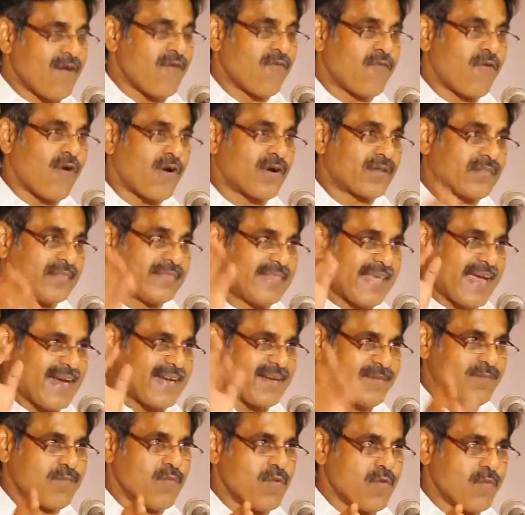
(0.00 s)
for
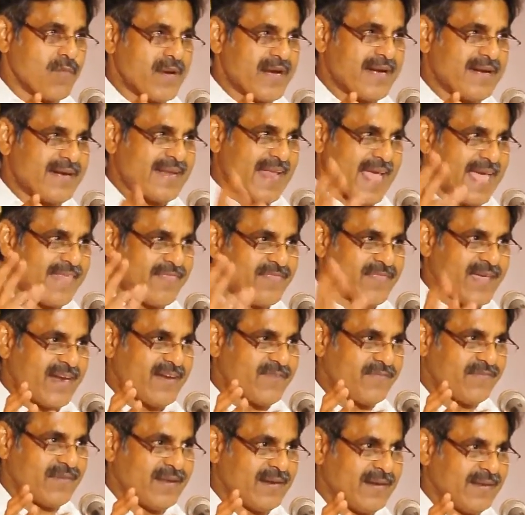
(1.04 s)
that movement and
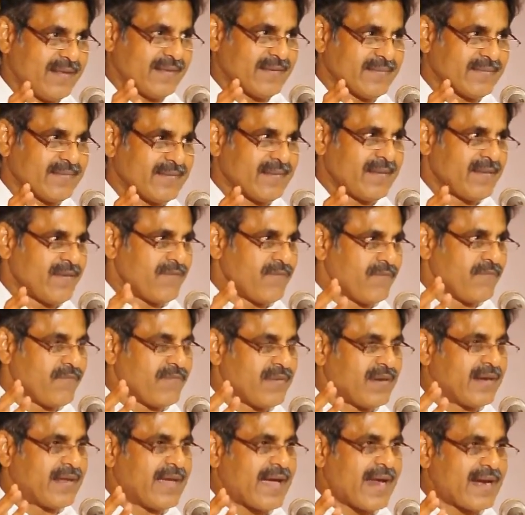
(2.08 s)
that feeling,
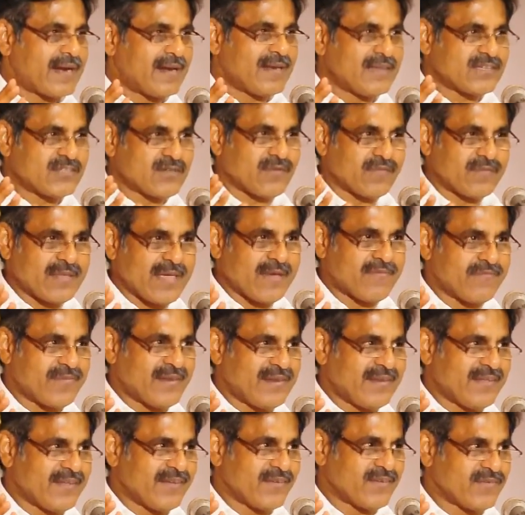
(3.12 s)
regardless of their
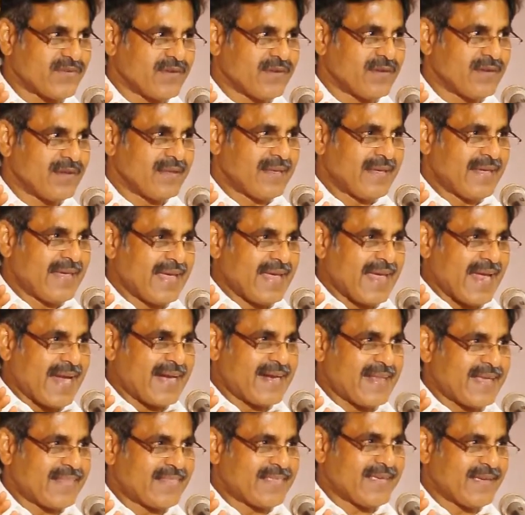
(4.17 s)
affiliation.
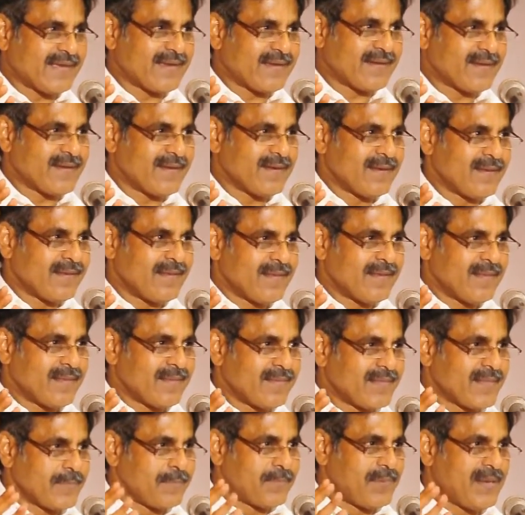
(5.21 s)
And I think
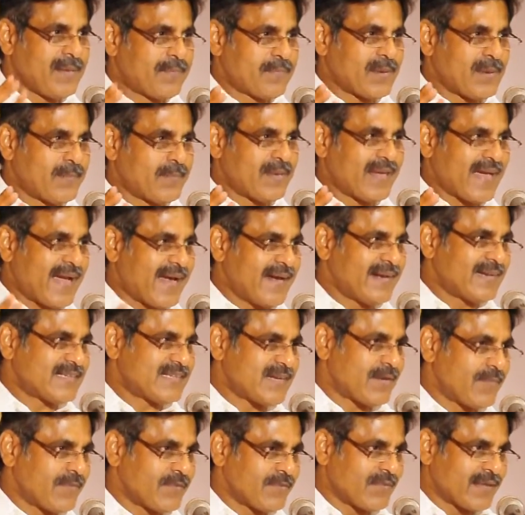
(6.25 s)
the people behind,
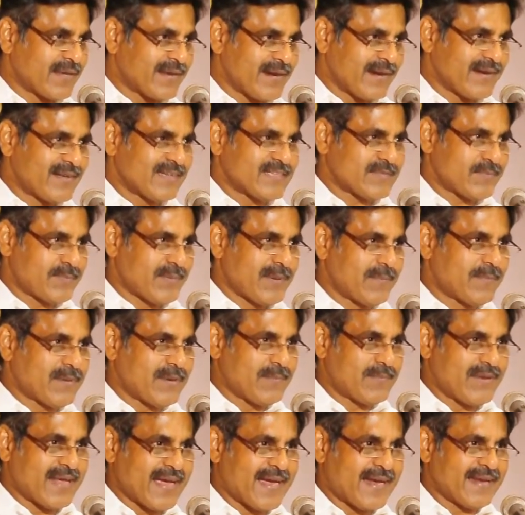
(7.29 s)
some of the greatest people
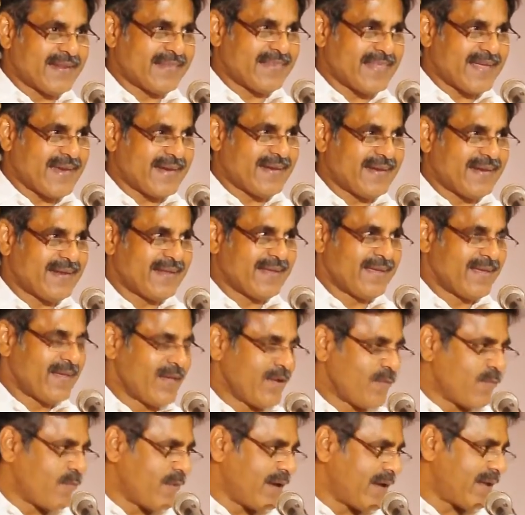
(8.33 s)
behind that
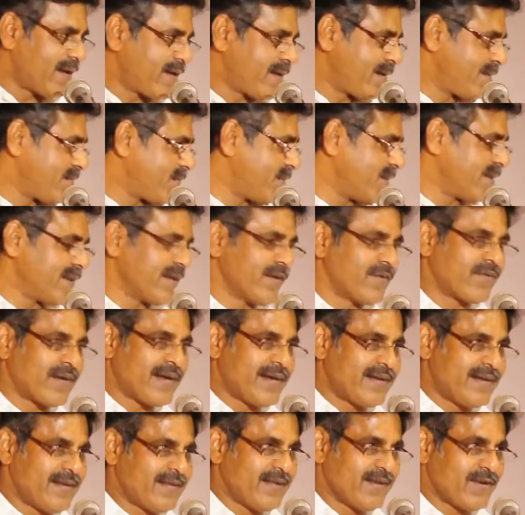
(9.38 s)
were sitting
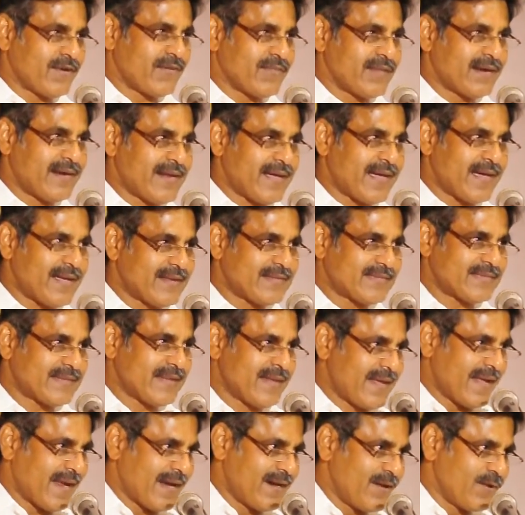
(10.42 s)
right here on the dais,
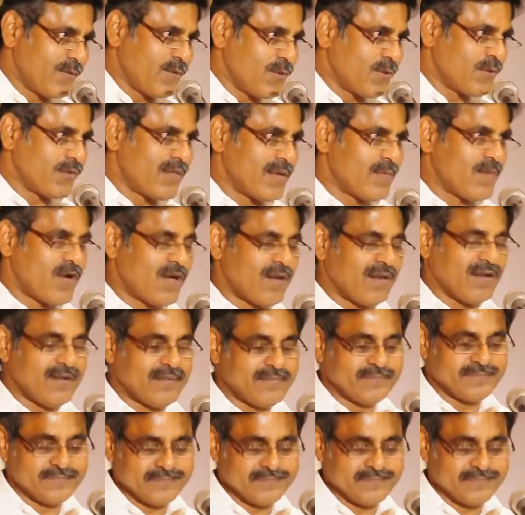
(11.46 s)
and you know them all.